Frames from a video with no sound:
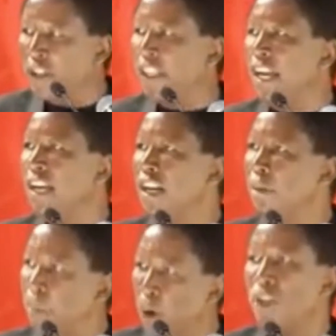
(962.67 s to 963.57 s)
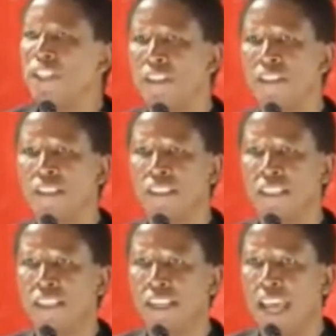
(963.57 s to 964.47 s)
more than
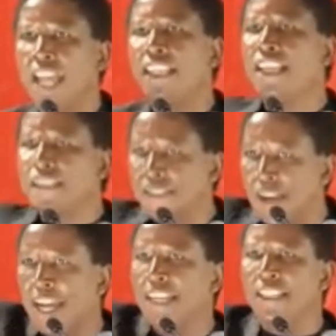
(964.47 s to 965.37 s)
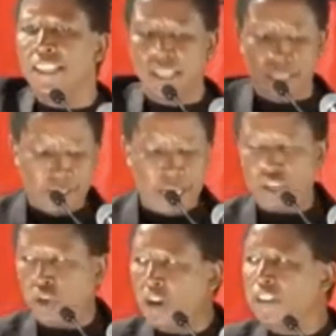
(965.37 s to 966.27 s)
politics. And they send
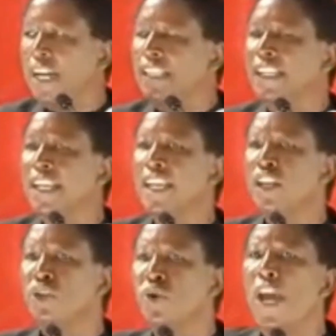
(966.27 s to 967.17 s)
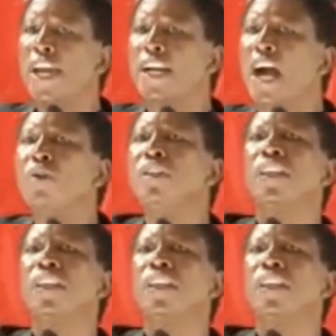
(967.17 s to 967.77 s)
their doctors to a